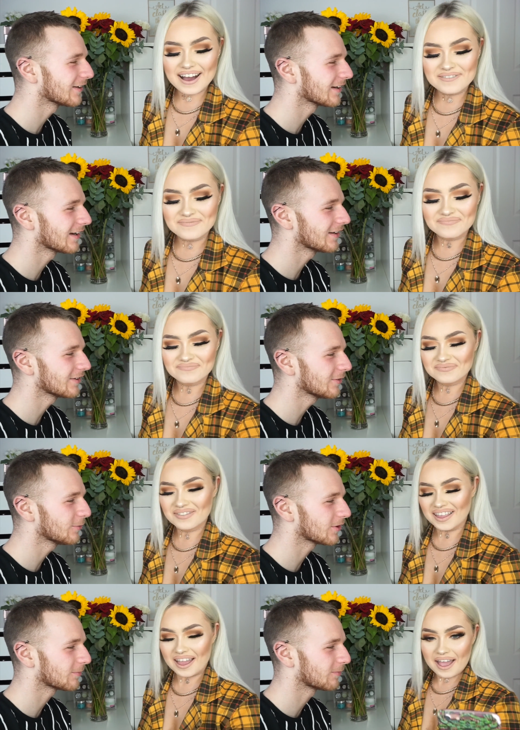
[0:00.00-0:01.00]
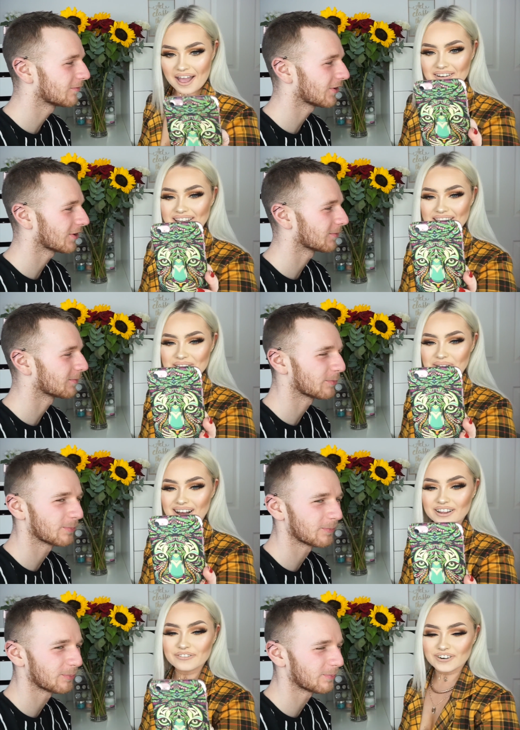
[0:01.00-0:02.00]
Speaker 1: here you're more. Okay,
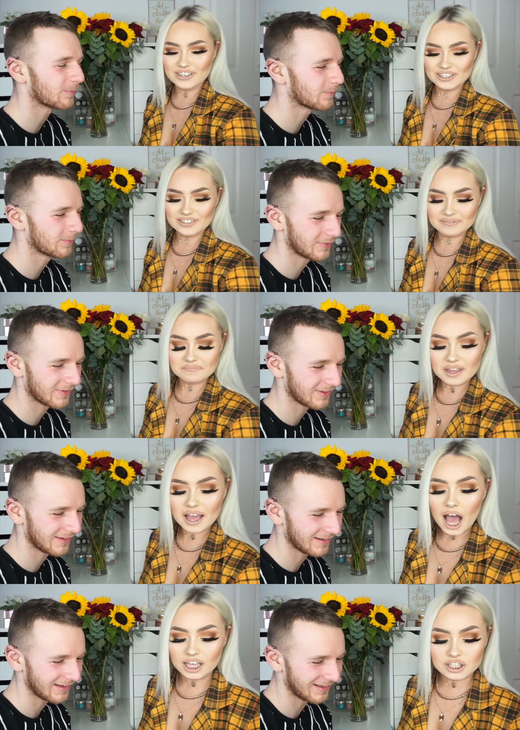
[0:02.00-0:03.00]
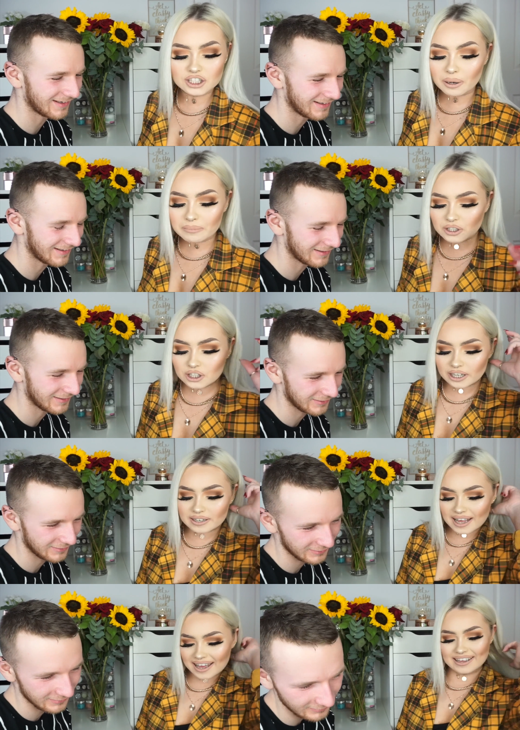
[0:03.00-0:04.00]
well, the first
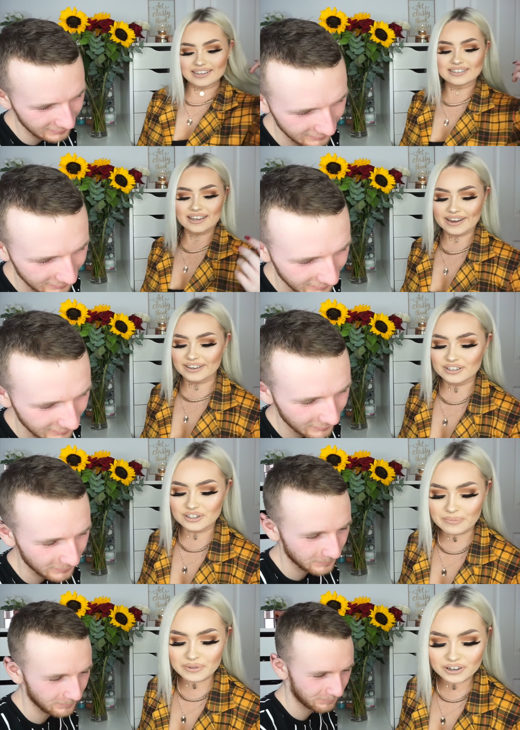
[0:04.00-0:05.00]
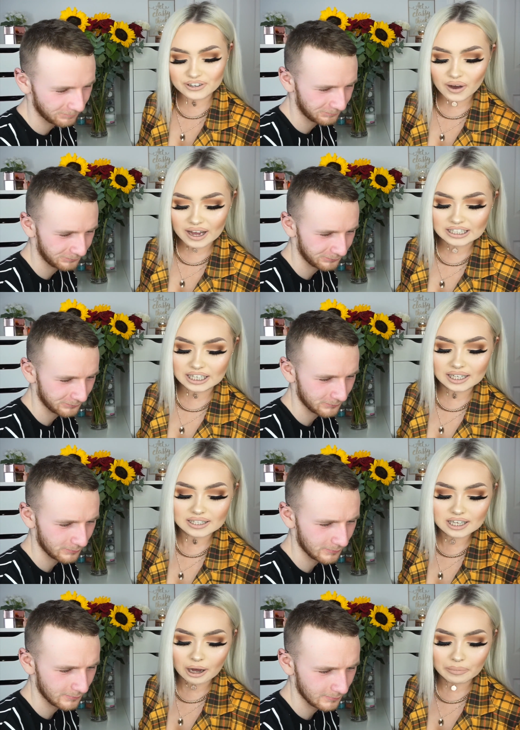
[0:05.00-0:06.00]
assumption is I assume you're not a
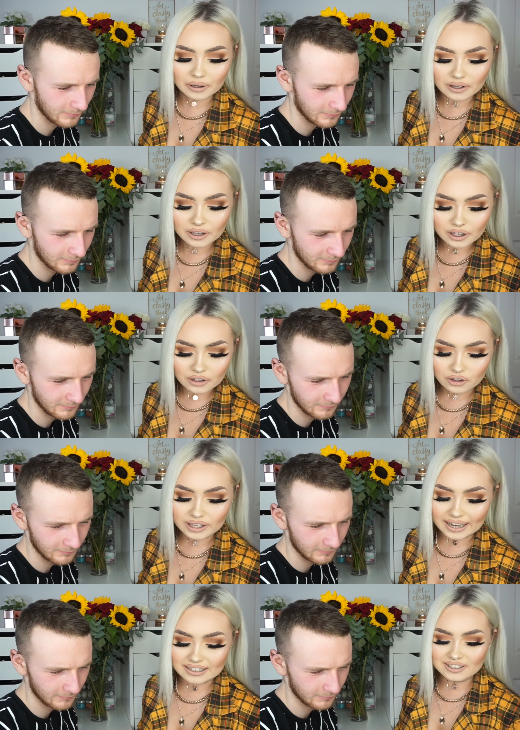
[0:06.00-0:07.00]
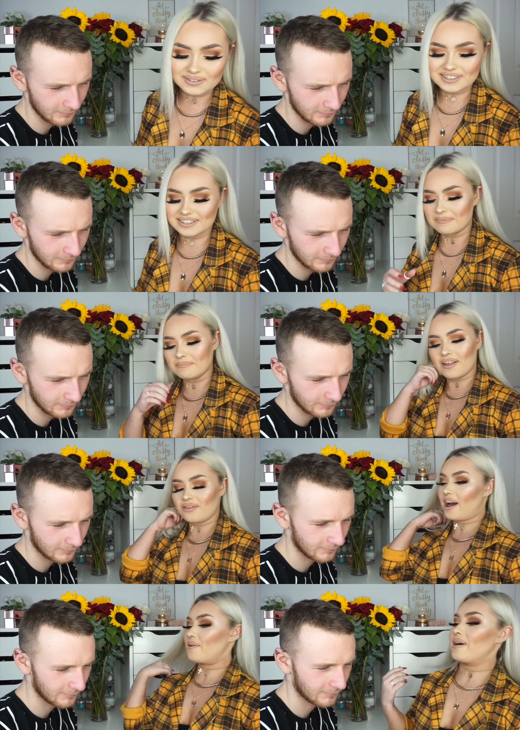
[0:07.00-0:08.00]
jealous couple. You guys don't seem
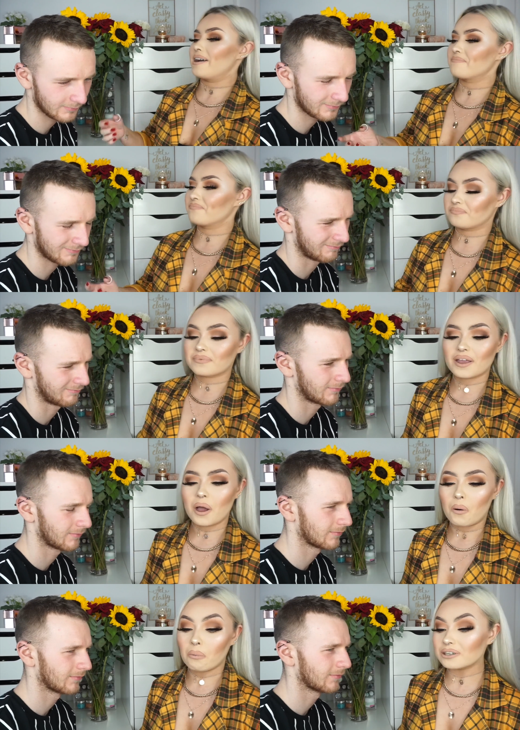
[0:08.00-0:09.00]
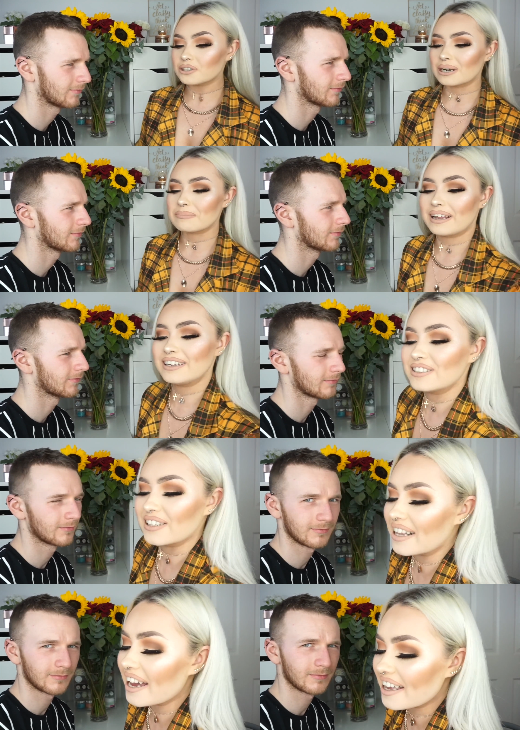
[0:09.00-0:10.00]
that way. What's your opinions
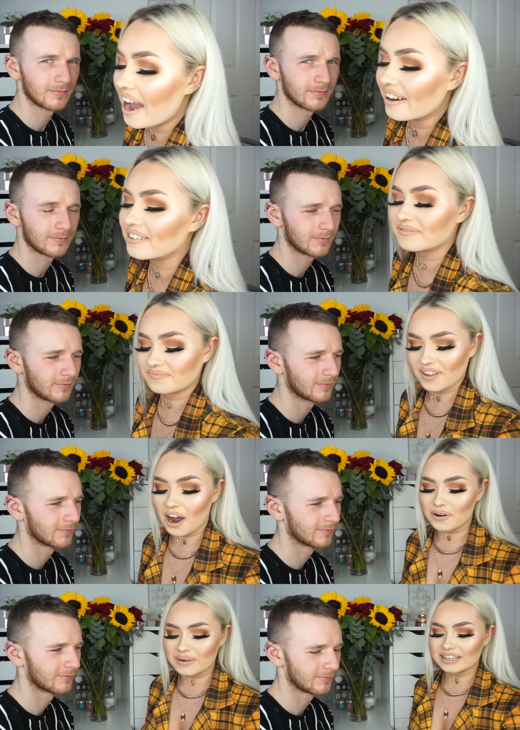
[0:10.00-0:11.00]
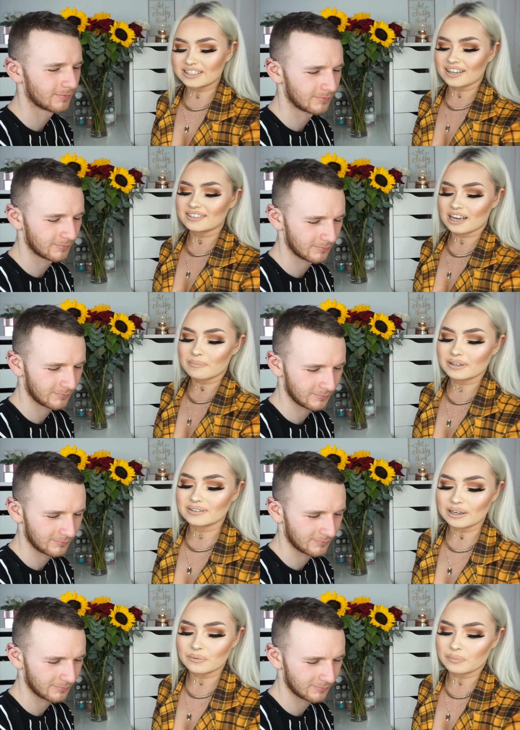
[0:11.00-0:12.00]
on that, Kyle? Are we a jealous couple?
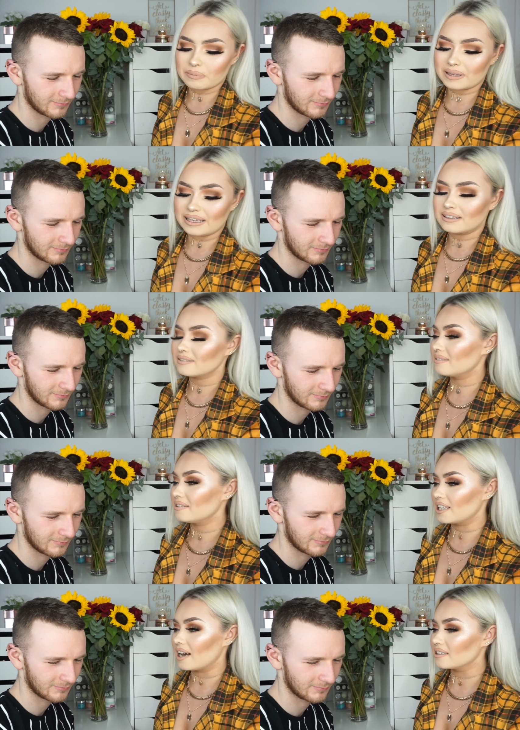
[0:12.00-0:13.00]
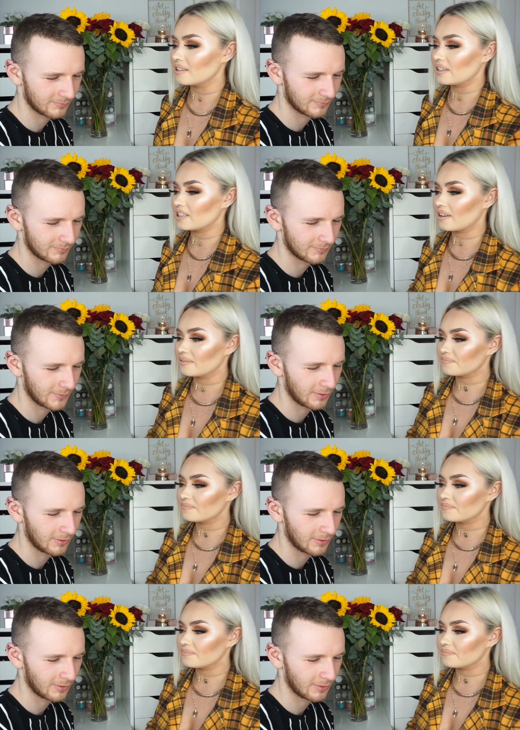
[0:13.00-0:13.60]
Like, would we be jealous of each other?